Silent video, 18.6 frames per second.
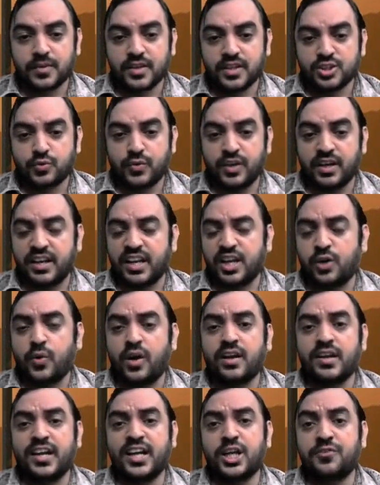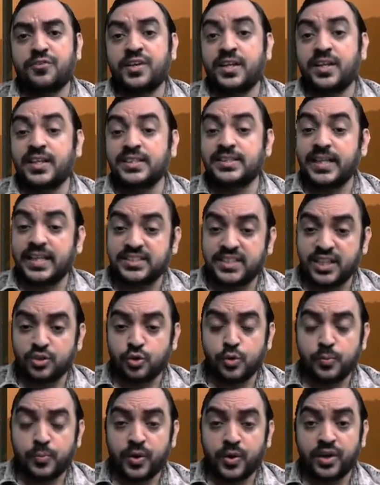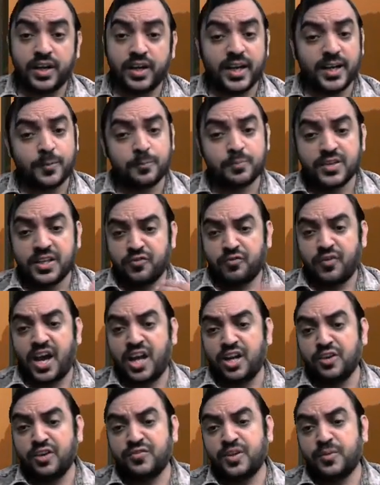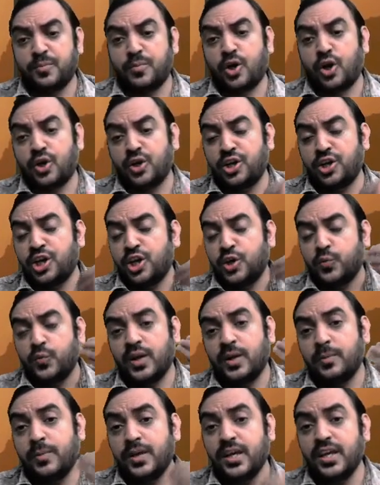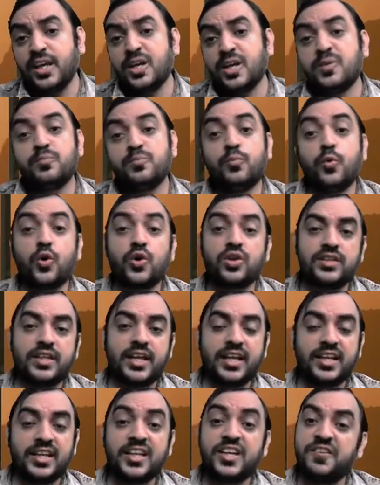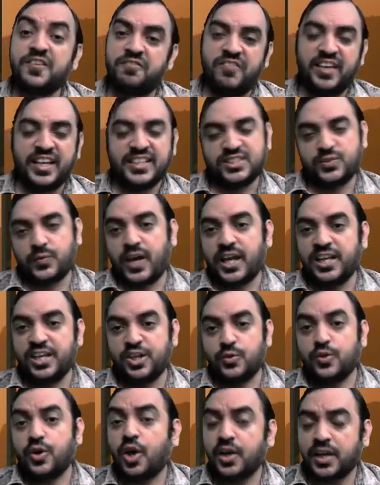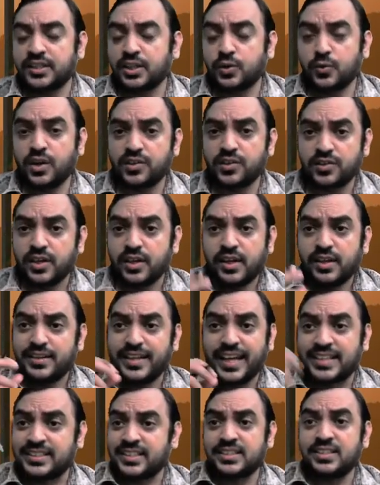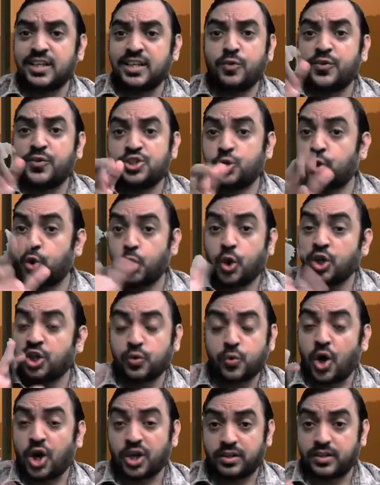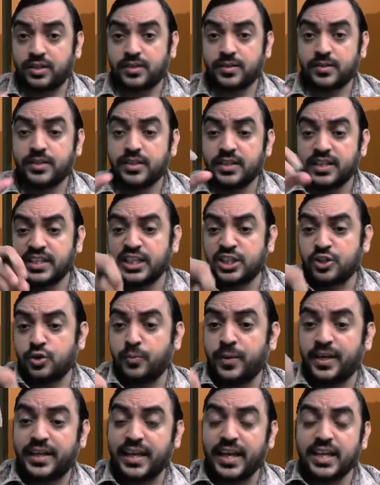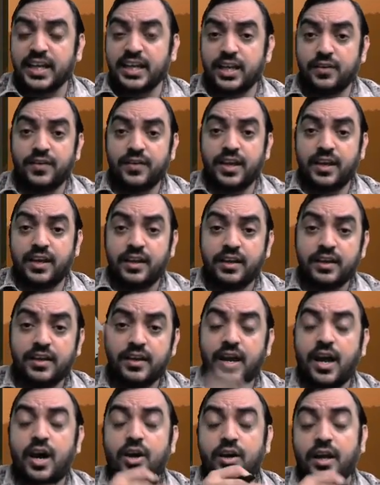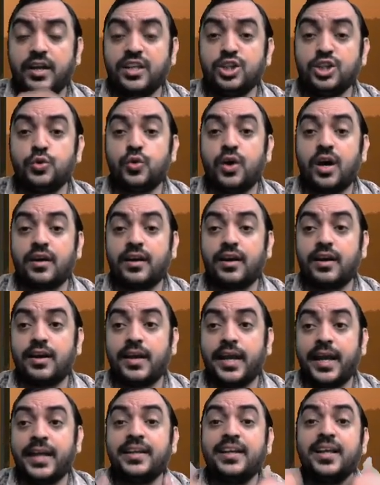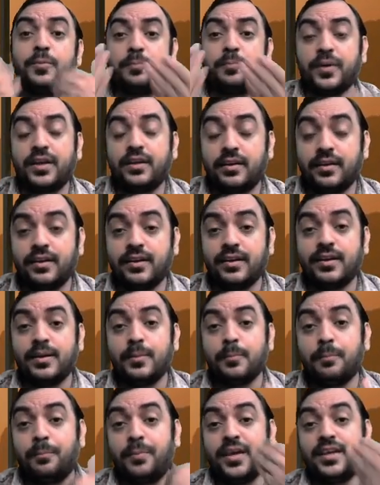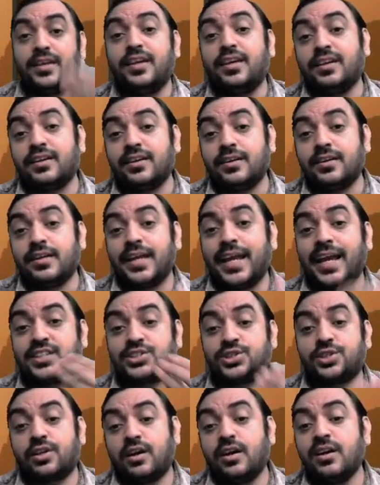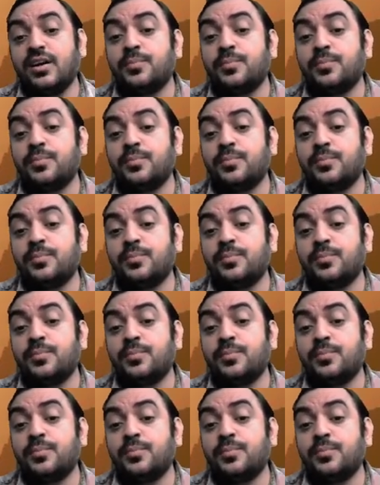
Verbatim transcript: So when required rate of return is less than coupon rate, value of the bond will be more than face value. Or in other words, the excess return which you don't want, it will be taken away or you are end up in paying extra